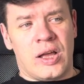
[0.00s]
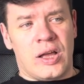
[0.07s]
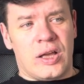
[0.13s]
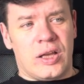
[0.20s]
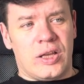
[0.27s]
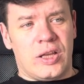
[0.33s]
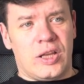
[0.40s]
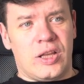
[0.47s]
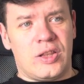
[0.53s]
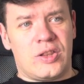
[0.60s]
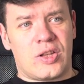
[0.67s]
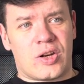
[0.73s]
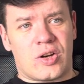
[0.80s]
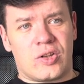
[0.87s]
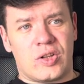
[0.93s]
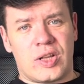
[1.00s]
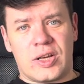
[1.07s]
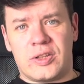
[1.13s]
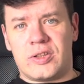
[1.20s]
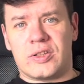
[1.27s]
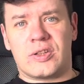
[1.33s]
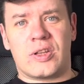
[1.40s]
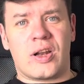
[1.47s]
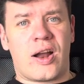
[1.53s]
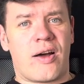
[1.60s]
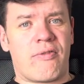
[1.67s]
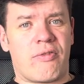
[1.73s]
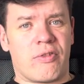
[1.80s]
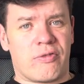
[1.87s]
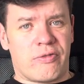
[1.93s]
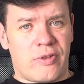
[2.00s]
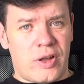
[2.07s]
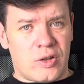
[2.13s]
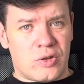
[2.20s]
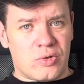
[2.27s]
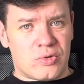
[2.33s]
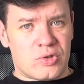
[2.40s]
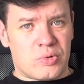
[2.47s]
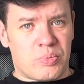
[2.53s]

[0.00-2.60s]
interconnected graph of values,